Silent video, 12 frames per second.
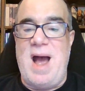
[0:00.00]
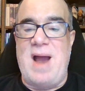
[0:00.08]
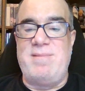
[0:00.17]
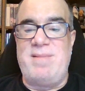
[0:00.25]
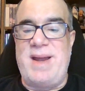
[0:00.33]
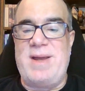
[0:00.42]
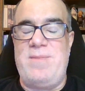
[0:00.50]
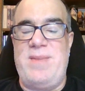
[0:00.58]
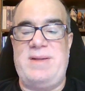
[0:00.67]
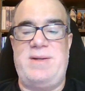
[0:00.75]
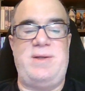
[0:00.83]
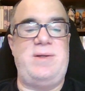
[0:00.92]
I
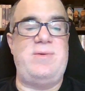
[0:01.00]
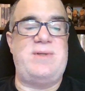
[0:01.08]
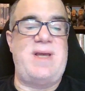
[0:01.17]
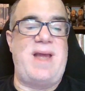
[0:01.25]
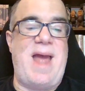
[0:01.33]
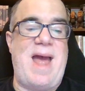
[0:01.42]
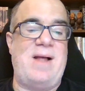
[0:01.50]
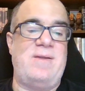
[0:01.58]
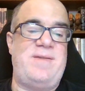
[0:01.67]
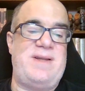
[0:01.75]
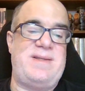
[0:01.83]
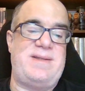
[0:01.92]
recommended using
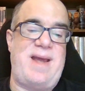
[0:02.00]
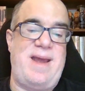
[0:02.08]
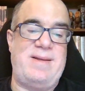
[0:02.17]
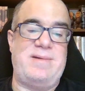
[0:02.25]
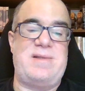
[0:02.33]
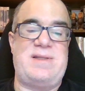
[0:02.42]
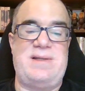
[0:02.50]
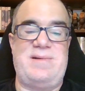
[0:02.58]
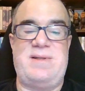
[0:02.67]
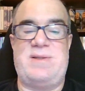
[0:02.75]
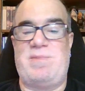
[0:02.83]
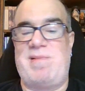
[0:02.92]
Alvy's Taylor
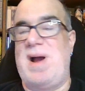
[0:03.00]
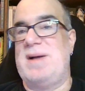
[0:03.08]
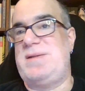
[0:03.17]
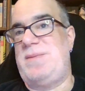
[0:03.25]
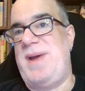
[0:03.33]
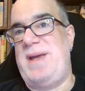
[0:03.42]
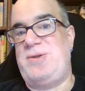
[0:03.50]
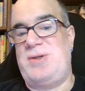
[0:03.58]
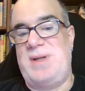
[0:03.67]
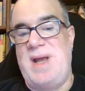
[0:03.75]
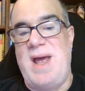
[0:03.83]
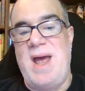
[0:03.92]
series
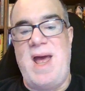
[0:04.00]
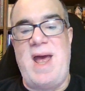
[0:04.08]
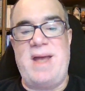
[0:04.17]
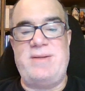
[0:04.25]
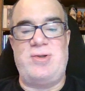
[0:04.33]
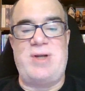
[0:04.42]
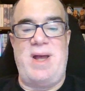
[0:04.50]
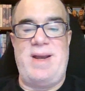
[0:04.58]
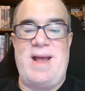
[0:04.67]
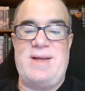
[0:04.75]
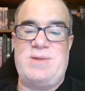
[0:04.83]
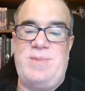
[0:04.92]
approximation, and John
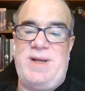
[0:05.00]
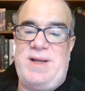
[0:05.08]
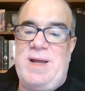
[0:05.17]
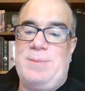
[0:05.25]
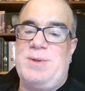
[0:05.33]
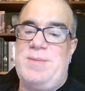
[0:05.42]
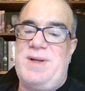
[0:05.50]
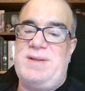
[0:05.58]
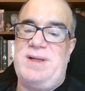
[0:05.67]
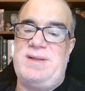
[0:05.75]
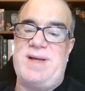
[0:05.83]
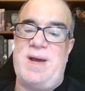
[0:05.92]
asked me to
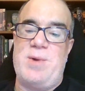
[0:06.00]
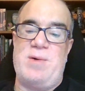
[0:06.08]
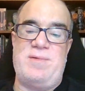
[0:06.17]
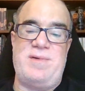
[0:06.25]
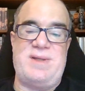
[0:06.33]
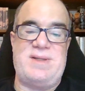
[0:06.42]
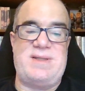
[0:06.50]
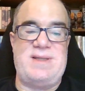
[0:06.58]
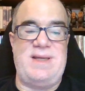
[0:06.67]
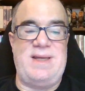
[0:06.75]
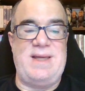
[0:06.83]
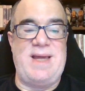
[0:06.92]
implement a demo for the
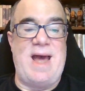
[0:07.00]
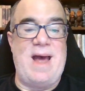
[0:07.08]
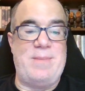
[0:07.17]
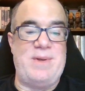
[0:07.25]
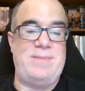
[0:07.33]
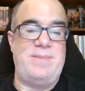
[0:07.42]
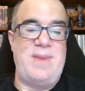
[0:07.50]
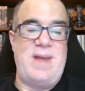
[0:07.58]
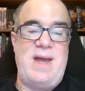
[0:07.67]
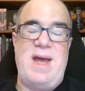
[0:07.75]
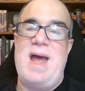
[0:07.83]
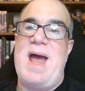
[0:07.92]
CE app.
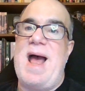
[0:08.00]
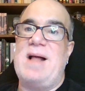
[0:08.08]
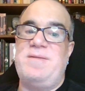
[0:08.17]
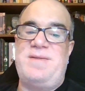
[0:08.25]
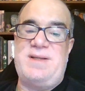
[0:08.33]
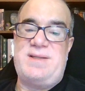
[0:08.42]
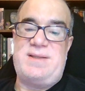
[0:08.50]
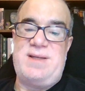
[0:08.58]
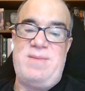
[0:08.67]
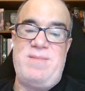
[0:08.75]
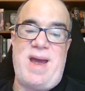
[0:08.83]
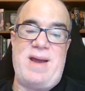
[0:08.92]
Alvy's
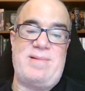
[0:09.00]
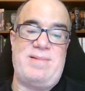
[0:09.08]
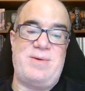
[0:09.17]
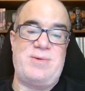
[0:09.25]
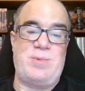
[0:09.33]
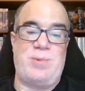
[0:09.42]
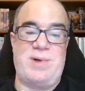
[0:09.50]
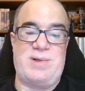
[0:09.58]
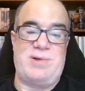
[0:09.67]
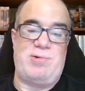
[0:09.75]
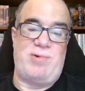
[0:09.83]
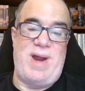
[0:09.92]
C macros
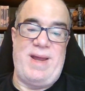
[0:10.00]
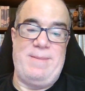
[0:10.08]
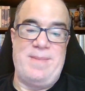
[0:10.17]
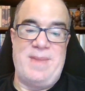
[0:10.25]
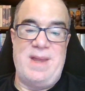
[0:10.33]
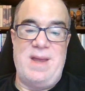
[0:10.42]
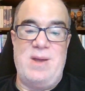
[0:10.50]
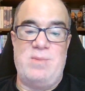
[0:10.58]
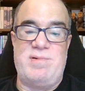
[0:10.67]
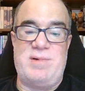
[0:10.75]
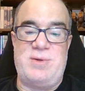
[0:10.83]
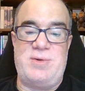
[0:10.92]
worked great,
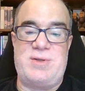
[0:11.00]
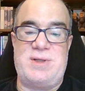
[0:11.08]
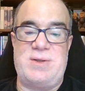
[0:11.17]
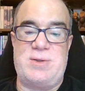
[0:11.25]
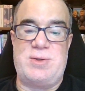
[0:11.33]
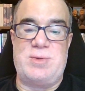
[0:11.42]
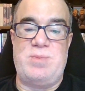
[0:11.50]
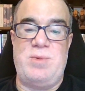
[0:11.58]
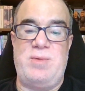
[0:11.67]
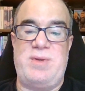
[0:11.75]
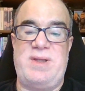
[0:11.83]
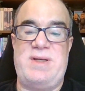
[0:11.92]
producing
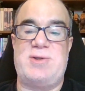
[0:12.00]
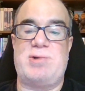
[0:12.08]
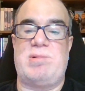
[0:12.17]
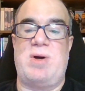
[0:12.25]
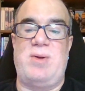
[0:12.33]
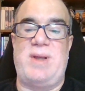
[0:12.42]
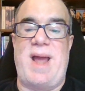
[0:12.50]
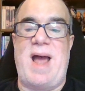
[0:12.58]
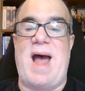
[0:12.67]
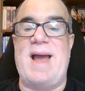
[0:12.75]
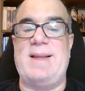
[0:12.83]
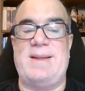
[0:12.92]
smoothly scrolling
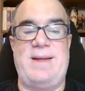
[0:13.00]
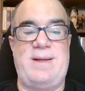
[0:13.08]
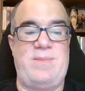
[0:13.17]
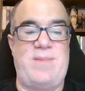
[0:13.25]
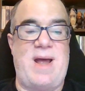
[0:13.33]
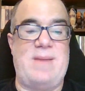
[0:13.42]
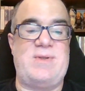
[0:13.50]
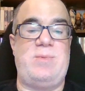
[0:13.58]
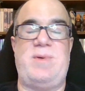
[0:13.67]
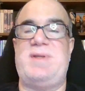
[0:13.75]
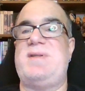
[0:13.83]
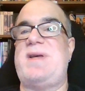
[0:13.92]
highlighted maps
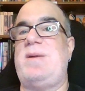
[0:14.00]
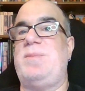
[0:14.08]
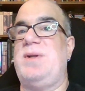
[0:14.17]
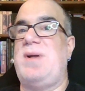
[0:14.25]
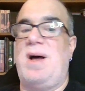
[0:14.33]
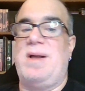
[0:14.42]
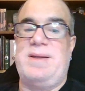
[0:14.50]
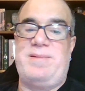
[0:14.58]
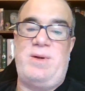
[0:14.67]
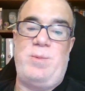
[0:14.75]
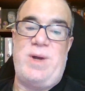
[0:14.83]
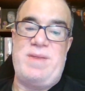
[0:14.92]
with settable color
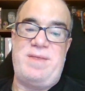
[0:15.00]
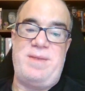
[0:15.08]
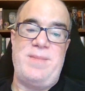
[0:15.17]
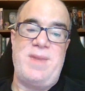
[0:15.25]
and width.